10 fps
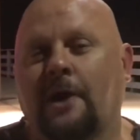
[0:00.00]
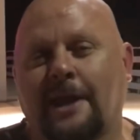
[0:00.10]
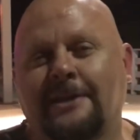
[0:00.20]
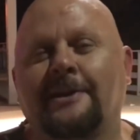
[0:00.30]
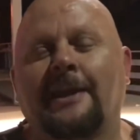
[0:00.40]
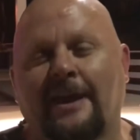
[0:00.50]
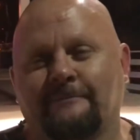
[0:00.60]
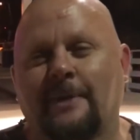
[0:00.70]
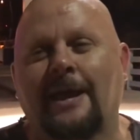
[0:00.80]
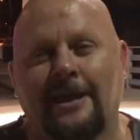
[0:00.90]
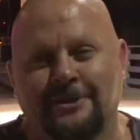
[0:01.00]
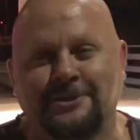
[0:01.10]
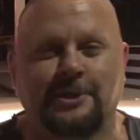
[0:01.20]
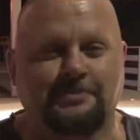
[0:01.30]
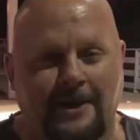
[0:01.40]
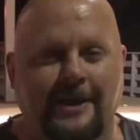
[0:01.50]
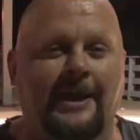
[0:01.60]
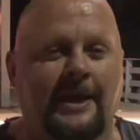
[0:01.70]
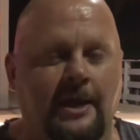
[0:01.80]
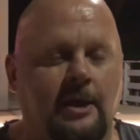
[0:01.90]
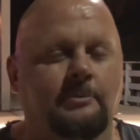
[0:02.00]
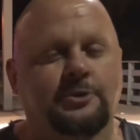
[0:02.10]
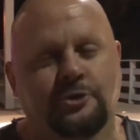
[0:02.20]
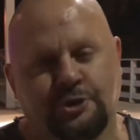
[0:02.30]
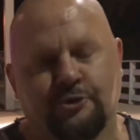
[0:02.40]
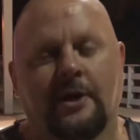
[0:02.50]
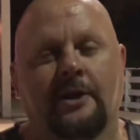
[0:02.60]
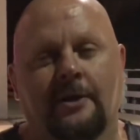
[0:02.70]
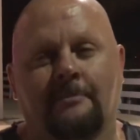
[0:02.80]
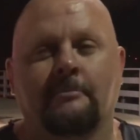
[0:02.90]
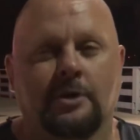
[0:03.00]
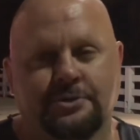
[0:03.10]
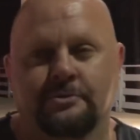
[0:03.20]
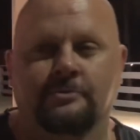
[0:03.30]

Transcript: didn't have my six-pack abs, shredded up muscle.